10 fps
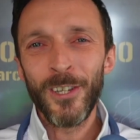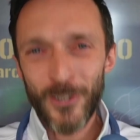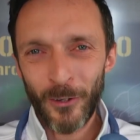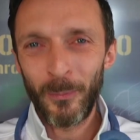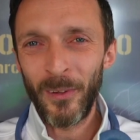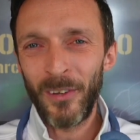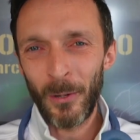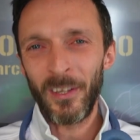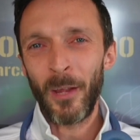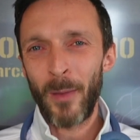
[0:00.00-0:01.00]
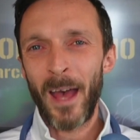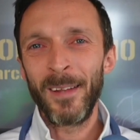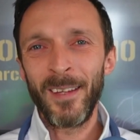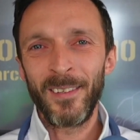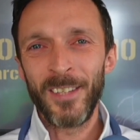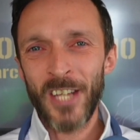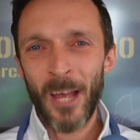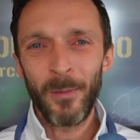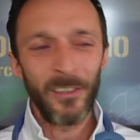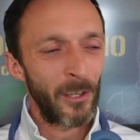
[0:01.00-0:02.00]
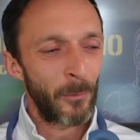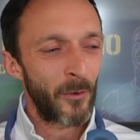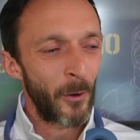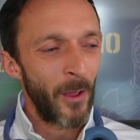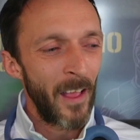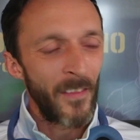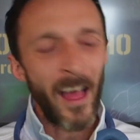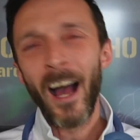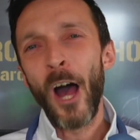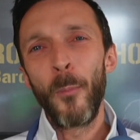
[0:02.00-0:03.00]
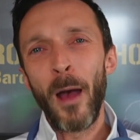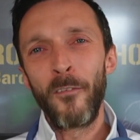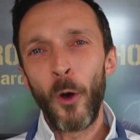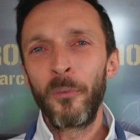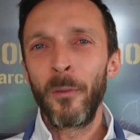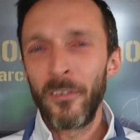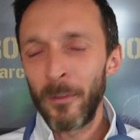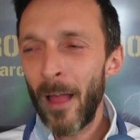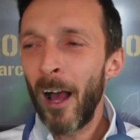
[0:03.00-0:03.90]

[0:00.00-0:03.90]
it just be Celtic at paradise in the Champions League without that little bit of optimism,